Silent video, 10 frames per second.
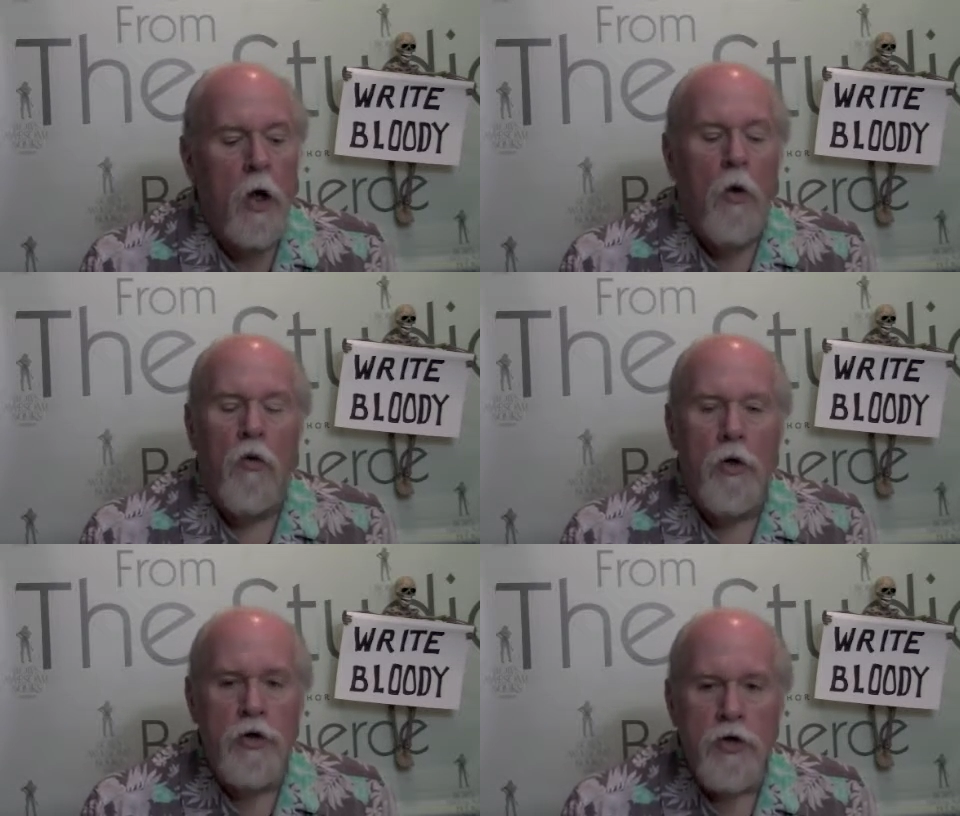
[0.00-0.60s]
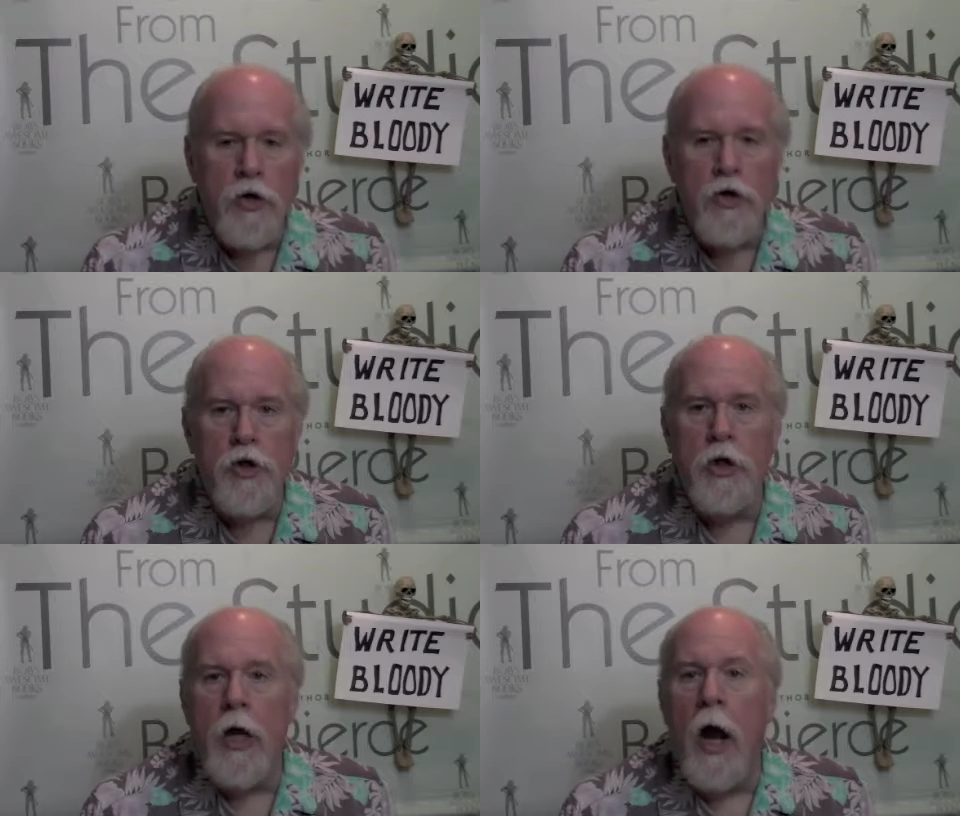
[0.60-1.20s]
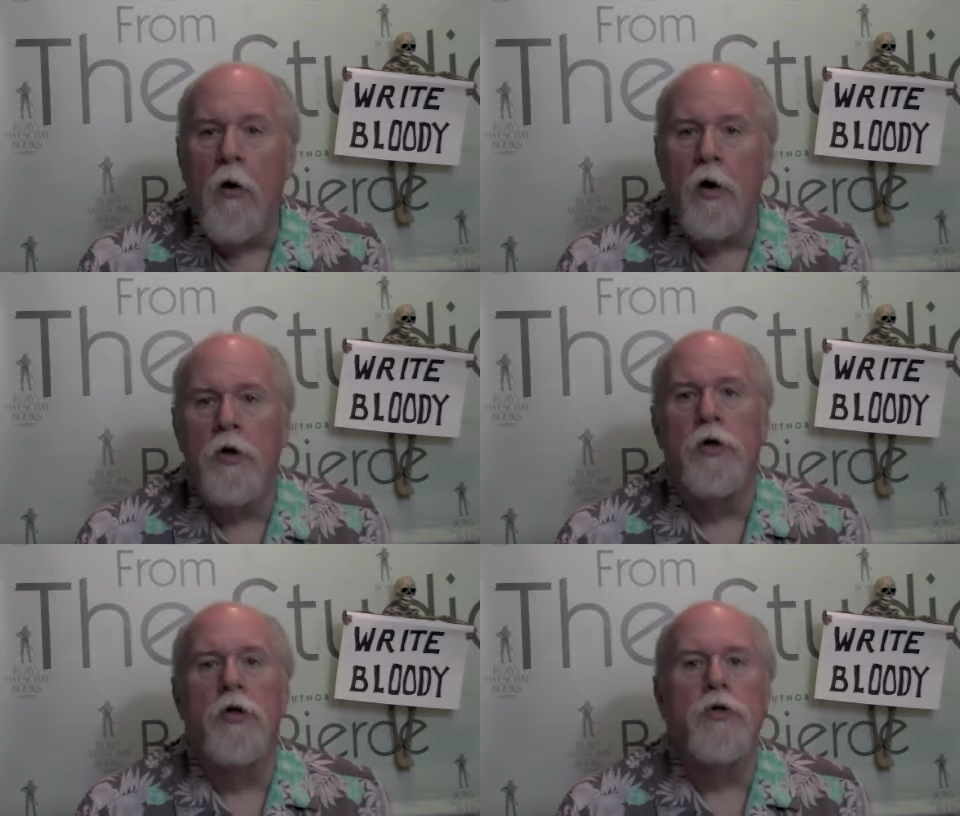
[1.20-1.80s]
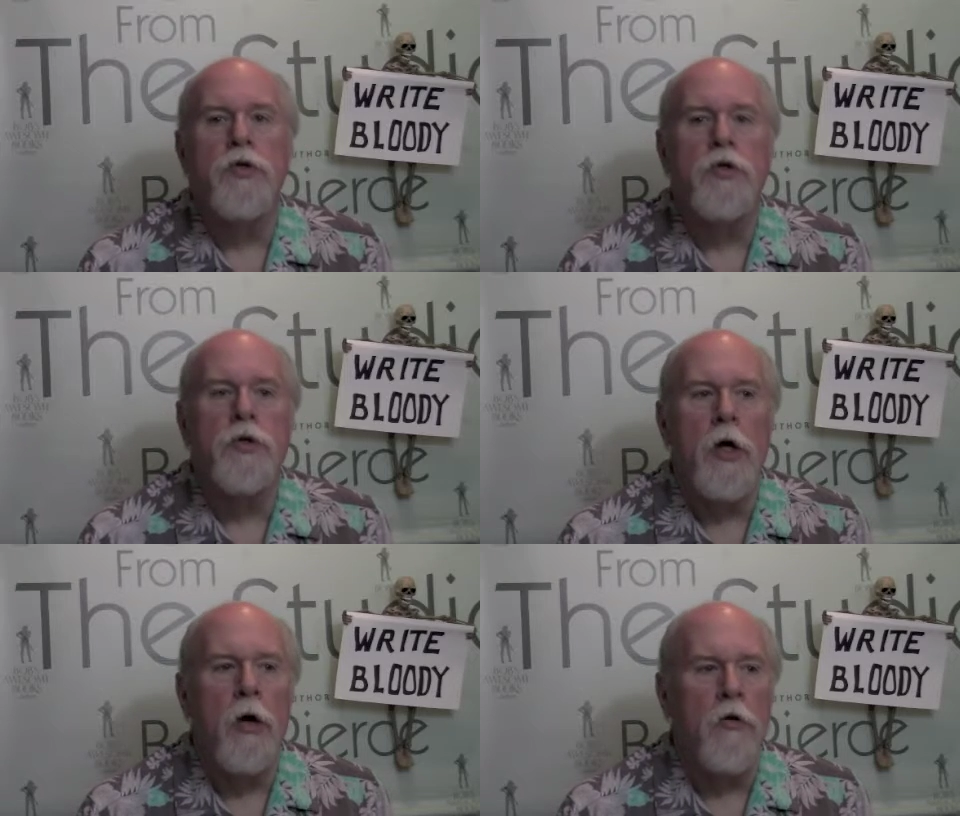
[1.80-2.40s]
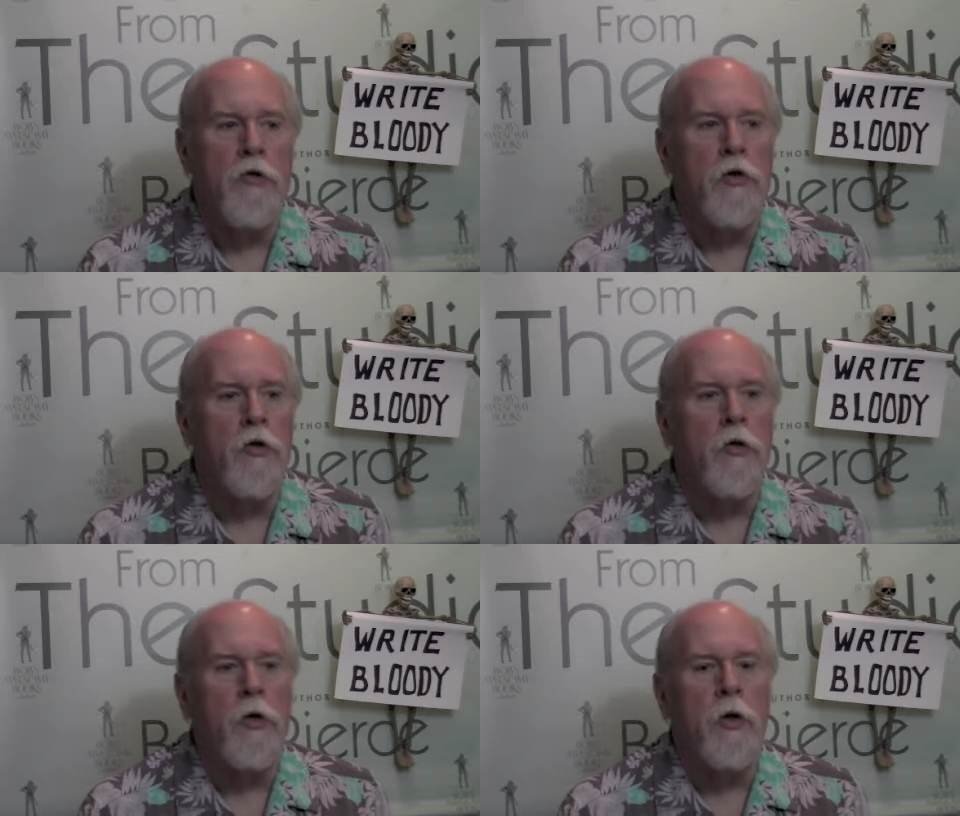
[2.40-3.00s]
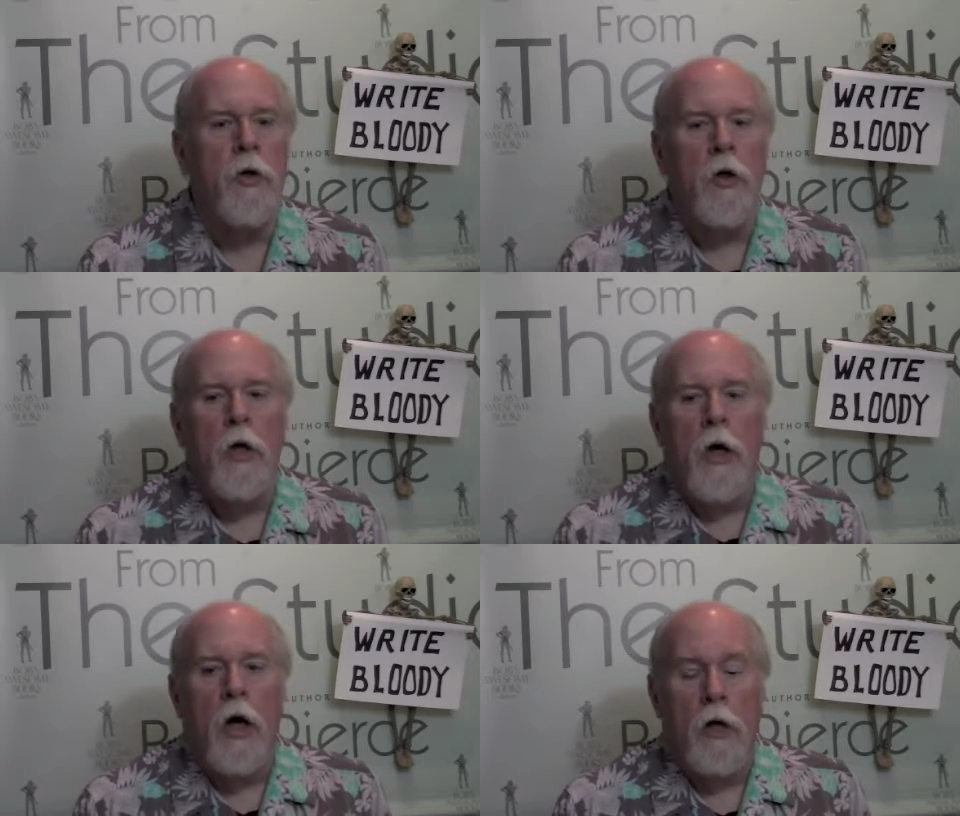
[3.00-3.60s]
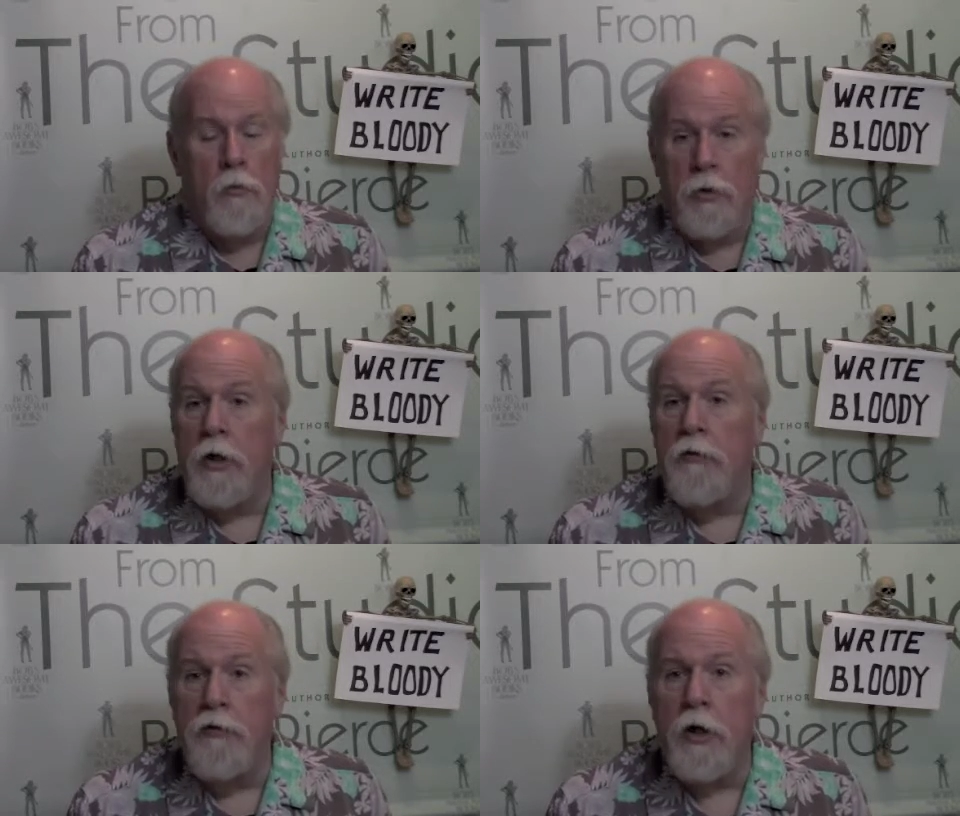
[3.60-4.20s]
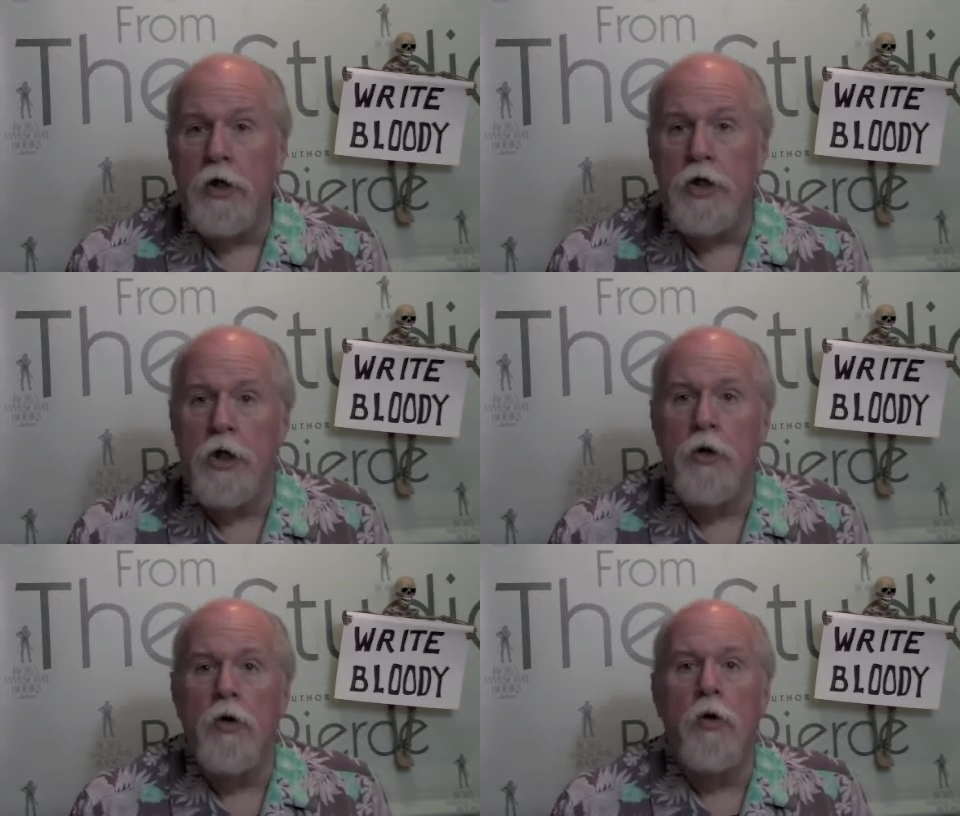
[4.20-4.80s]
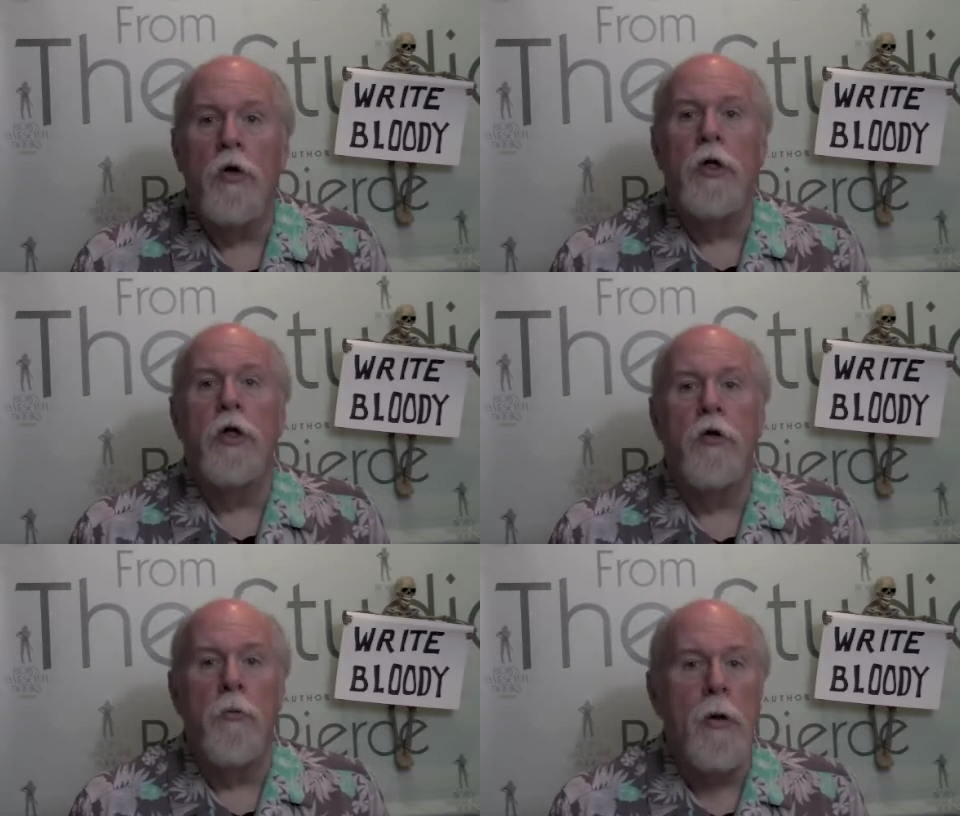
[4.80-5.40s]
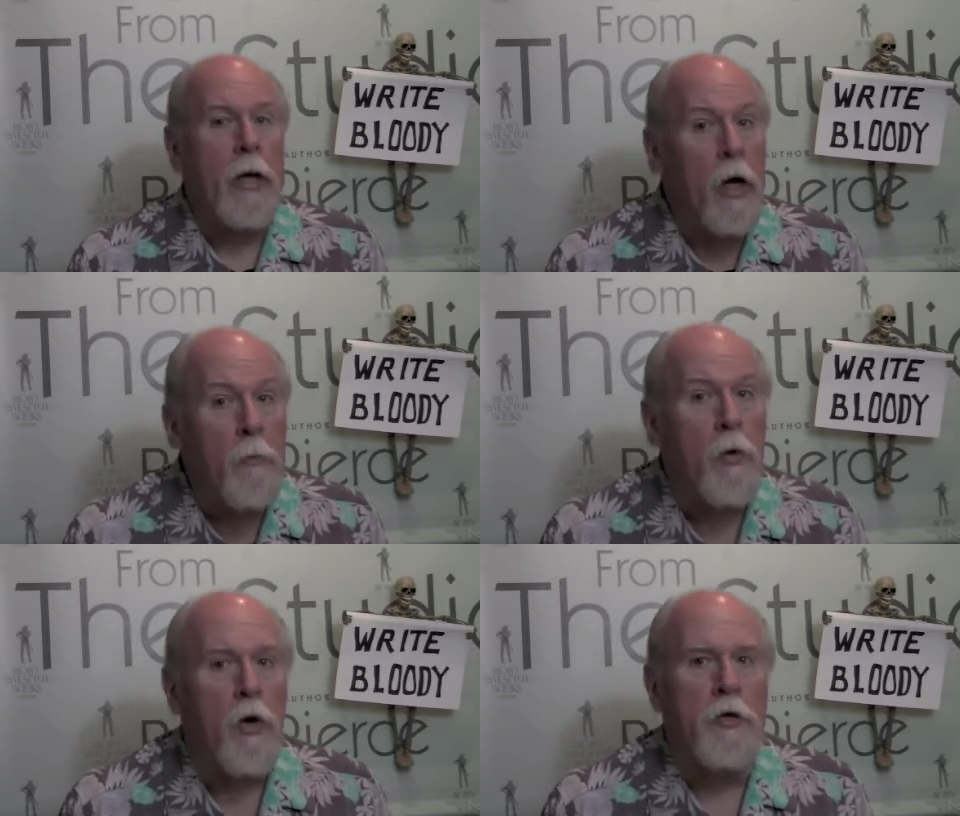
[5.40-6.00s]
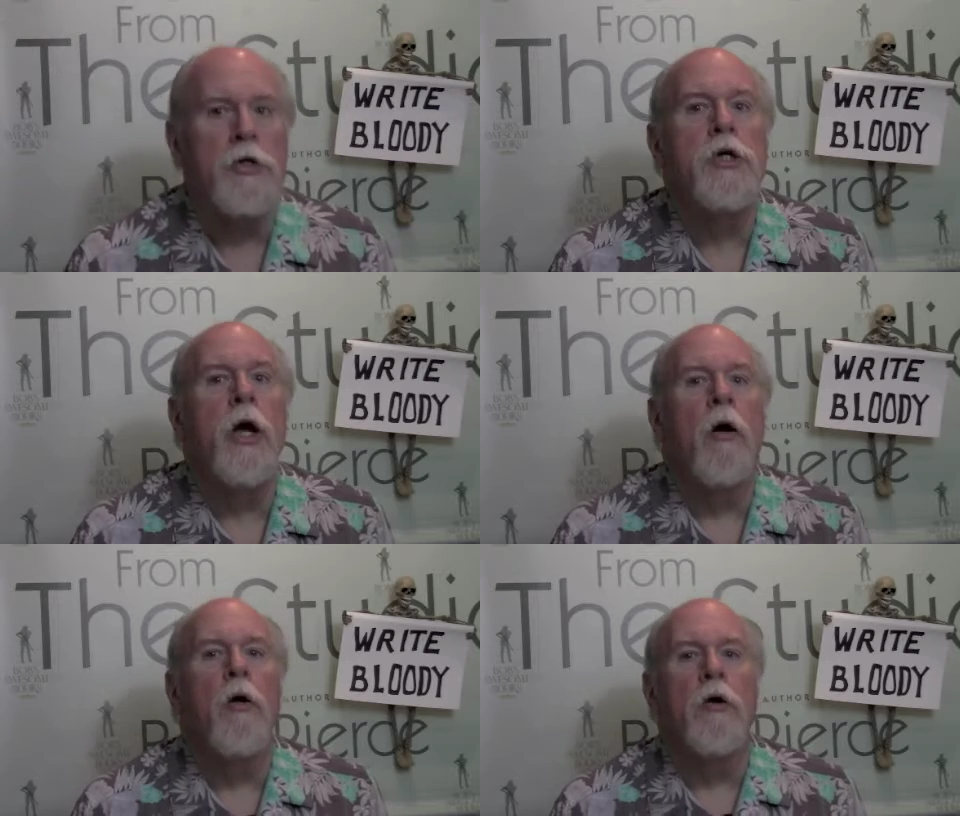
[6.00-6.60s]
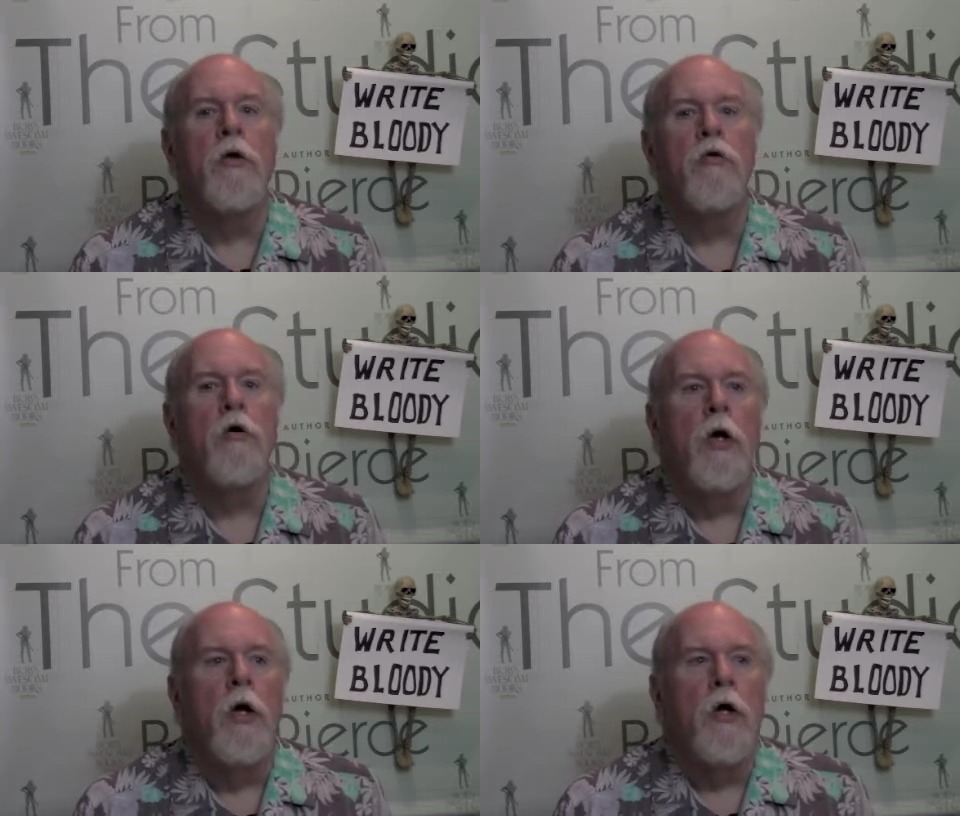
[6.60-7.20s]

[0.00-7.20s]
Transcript: Research your characters. So if you're doing a complete fiction, you're going to need to make up all these characters.